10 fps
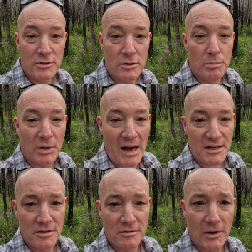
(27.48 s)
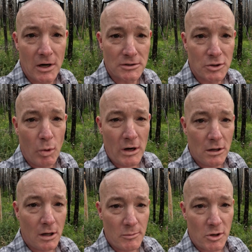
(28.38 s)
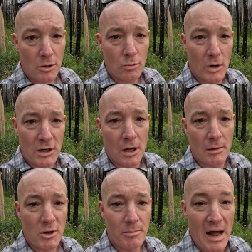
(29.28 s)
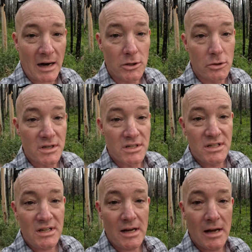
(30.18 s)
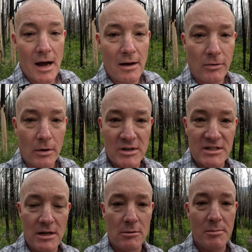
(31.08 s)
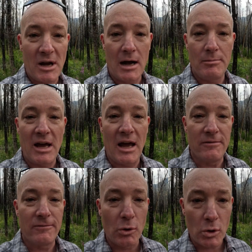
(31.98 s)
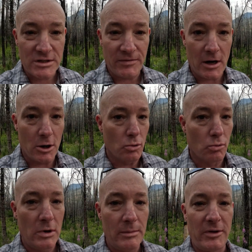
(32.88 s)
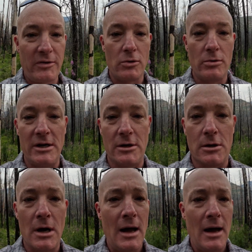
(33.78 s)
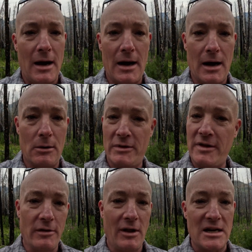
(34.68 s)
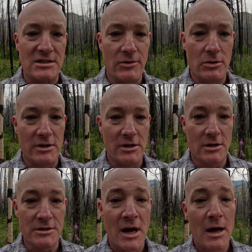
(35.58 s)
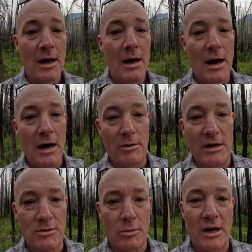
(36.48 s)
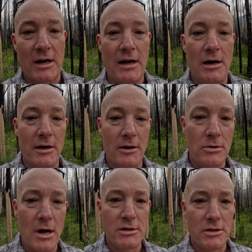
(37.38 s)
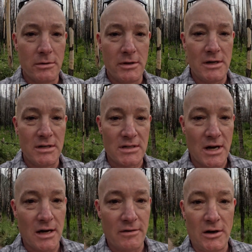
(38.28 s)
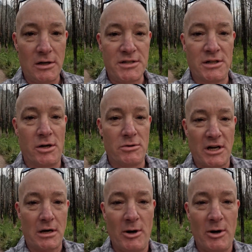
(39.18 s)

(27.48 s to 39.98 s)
to Blakiston Falls, 1 kilometer out, 1 kilometer back. You can see from the scenery behind me, a forest fire ripped through here within the last few years. Anyways, we're gonna get on out to these falls and go check them